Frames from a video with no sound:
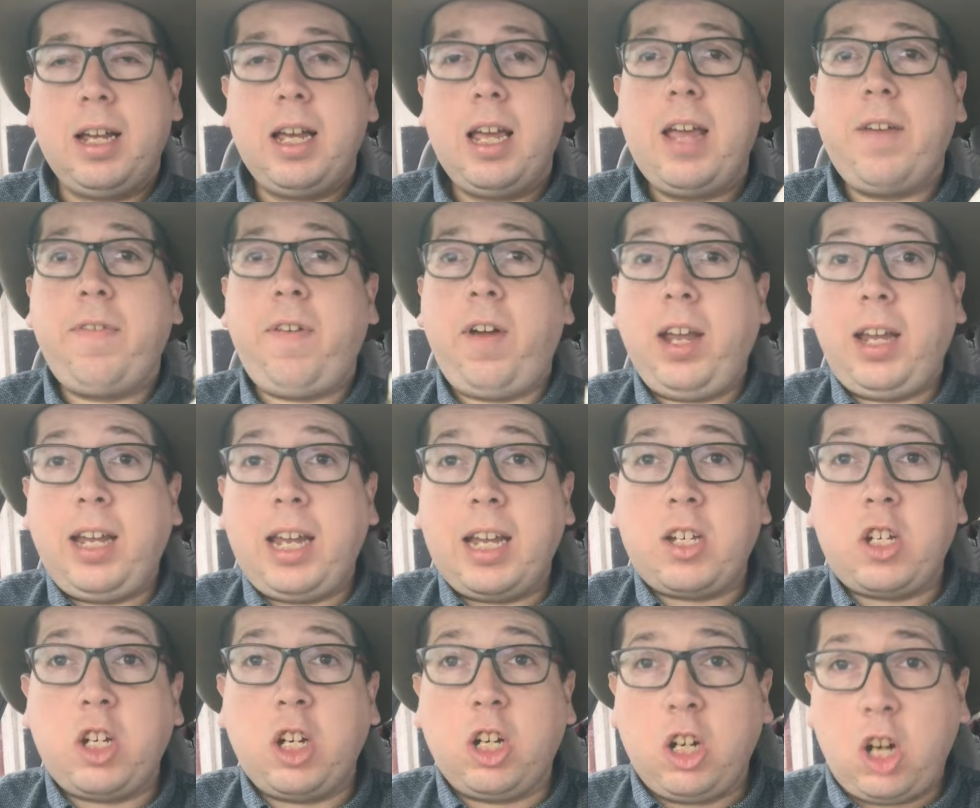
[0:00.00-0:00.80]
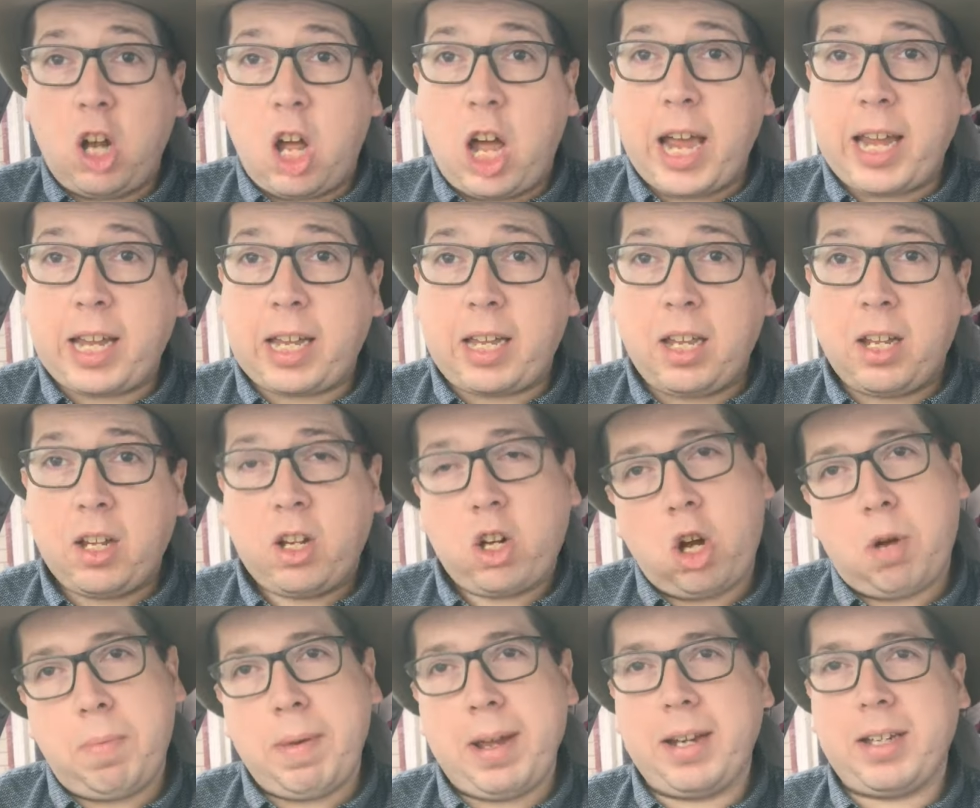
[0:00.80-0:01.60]
If I can get you to like,
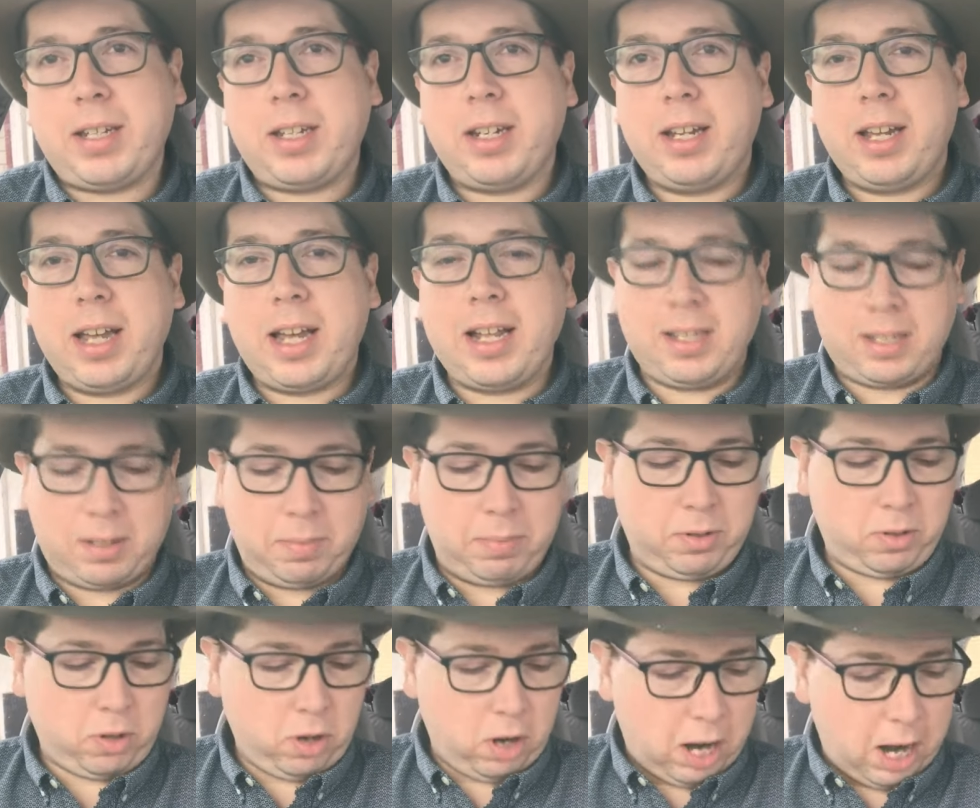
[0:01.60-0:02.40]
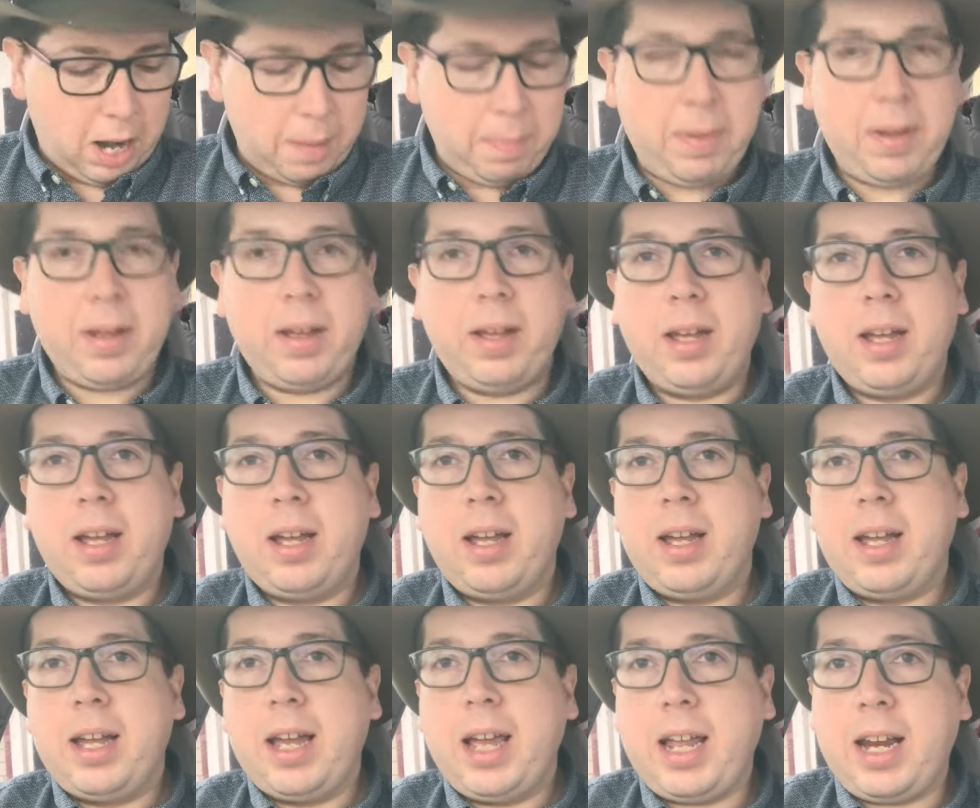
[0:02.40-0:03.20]
comment, and subscribe,
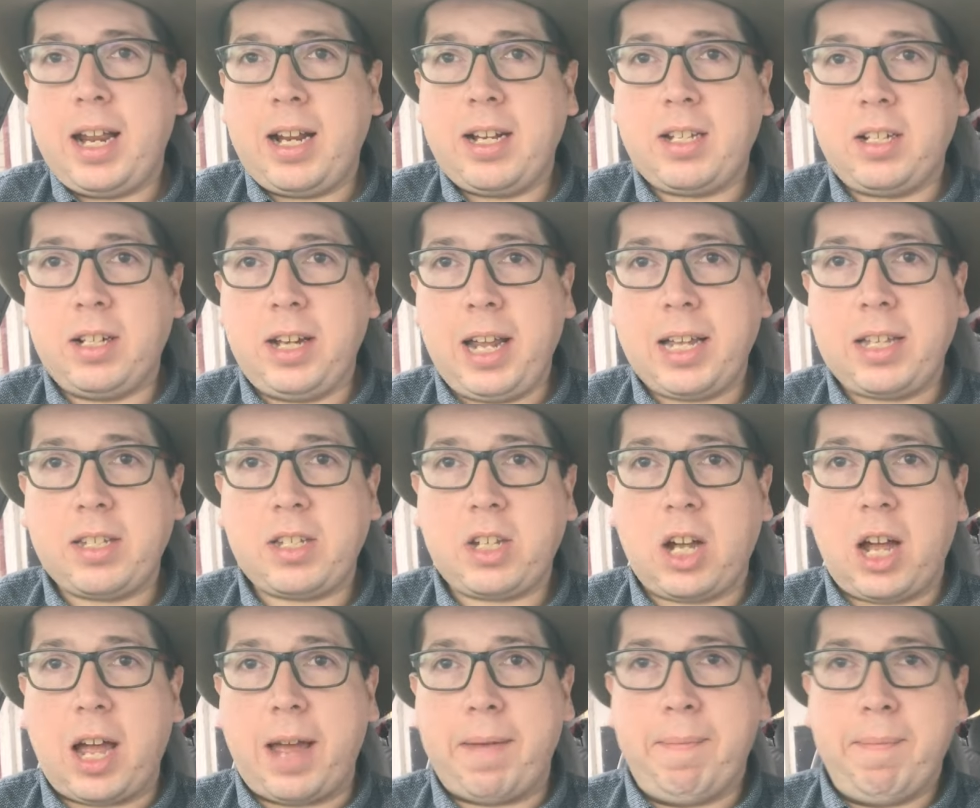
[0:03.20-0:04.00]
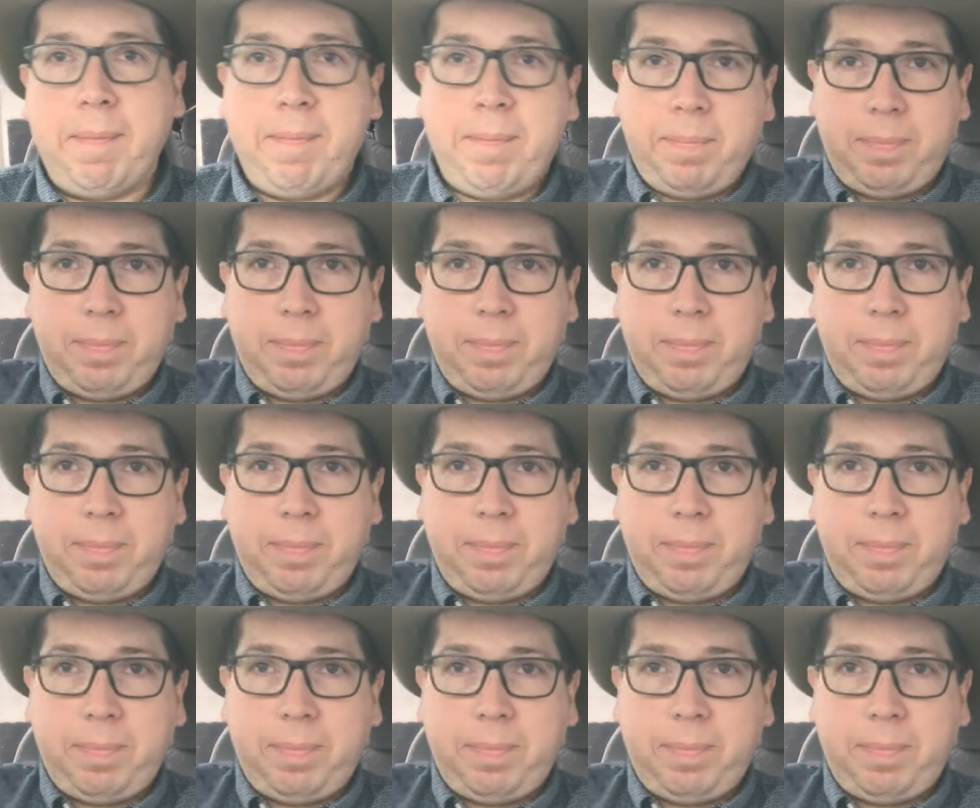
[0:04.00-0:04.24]
and until next time,